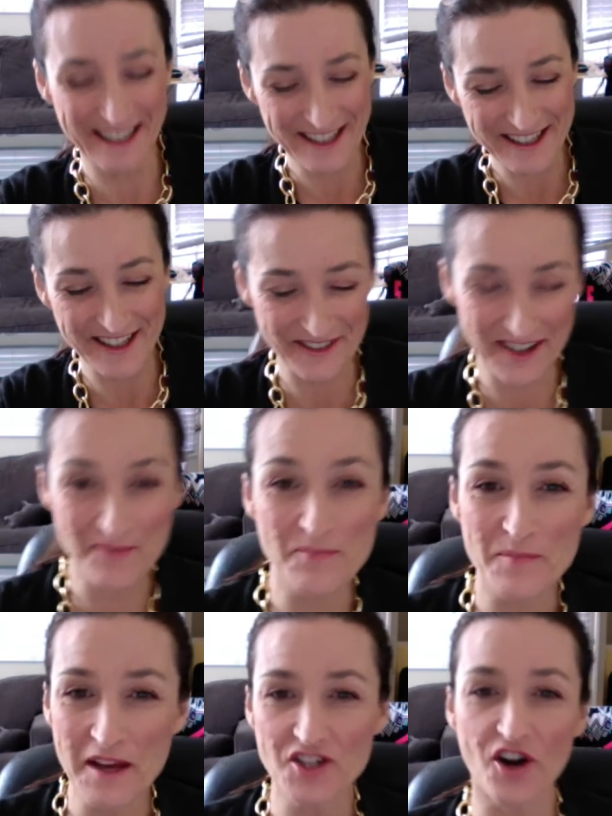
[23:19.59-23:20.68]
So you want to
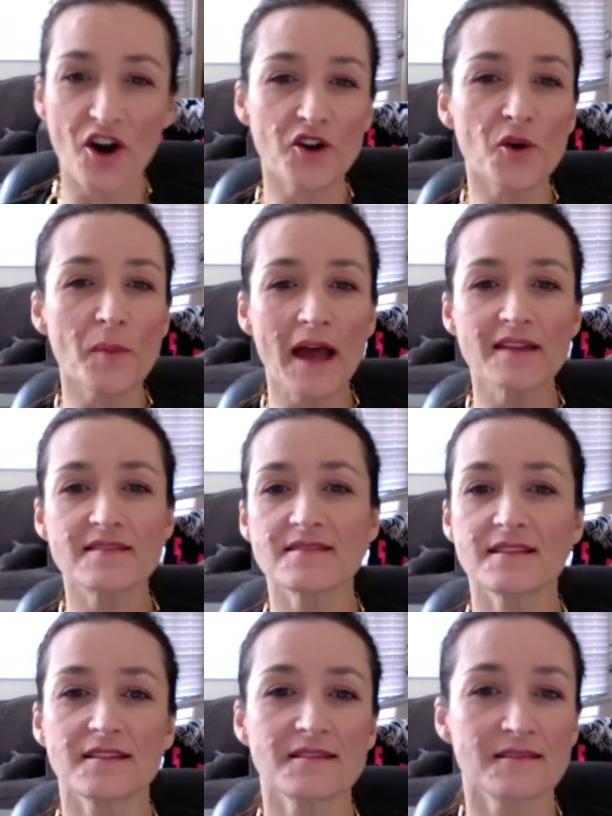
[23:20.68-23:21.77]
make sure all your pets
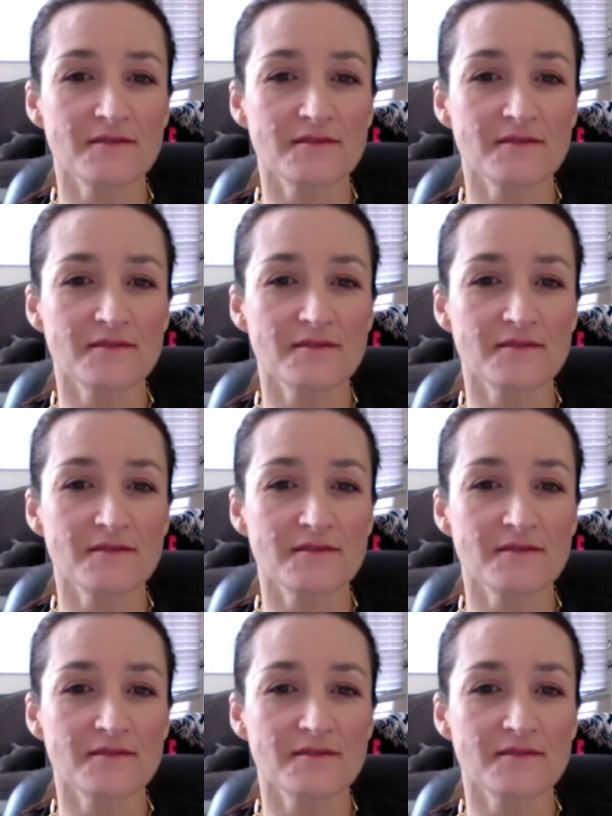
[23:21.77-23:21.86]
and